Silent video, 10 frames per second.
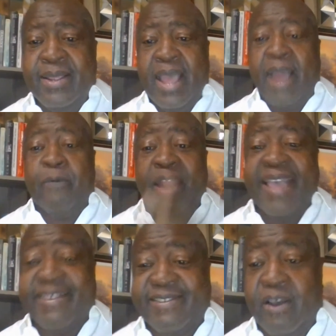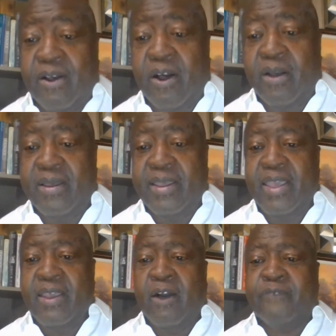a raise
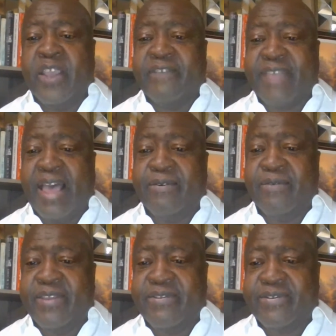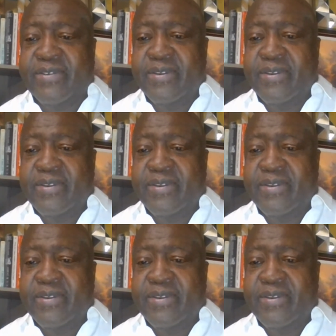of their salaries